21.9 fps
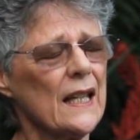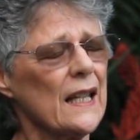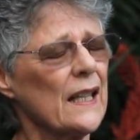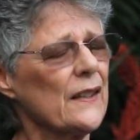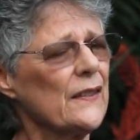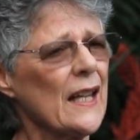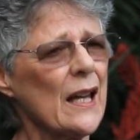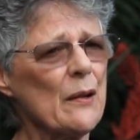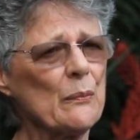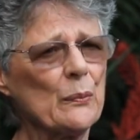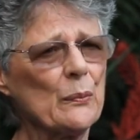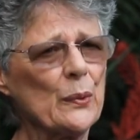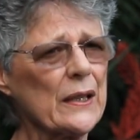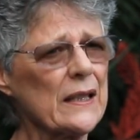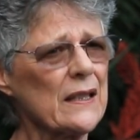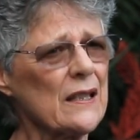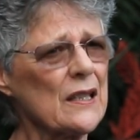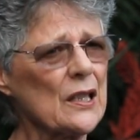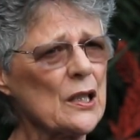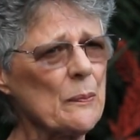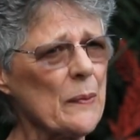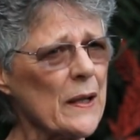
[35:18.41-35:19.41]
and that
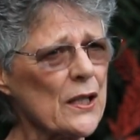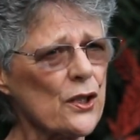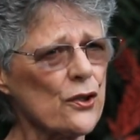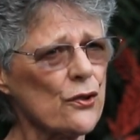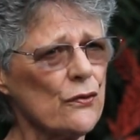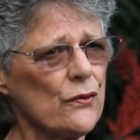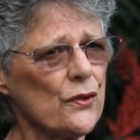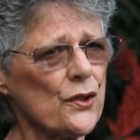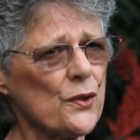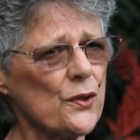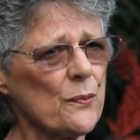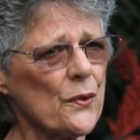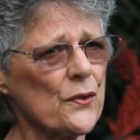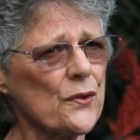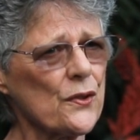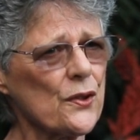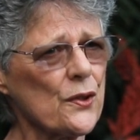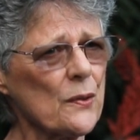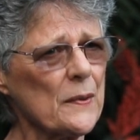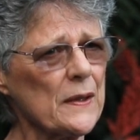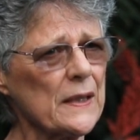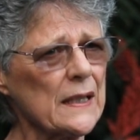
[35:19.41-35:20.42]
brings special
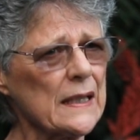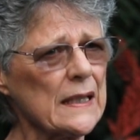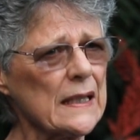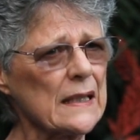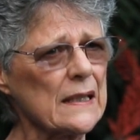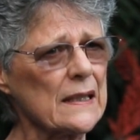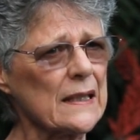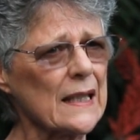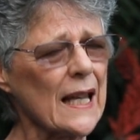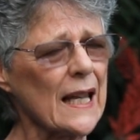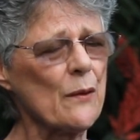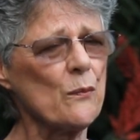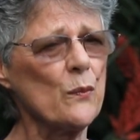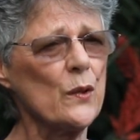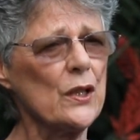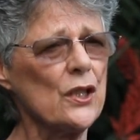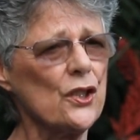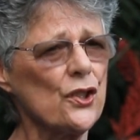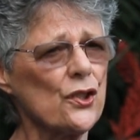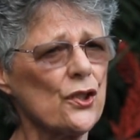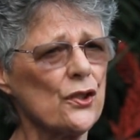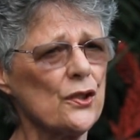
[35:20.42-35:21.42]
responsibilities, and
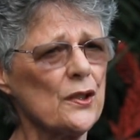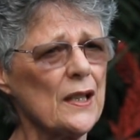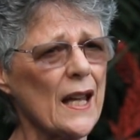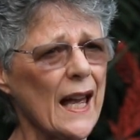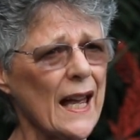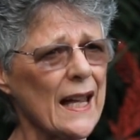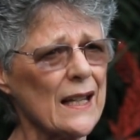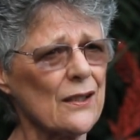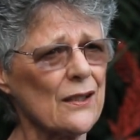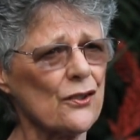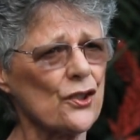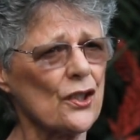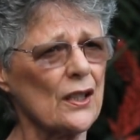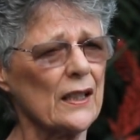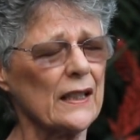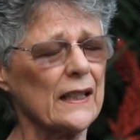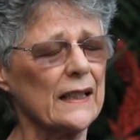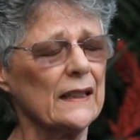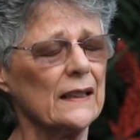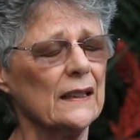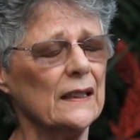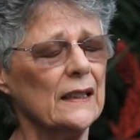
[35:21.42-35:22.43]
we should
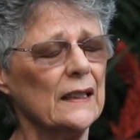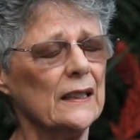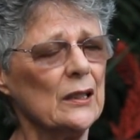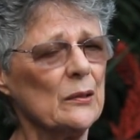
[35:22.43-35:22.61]
actually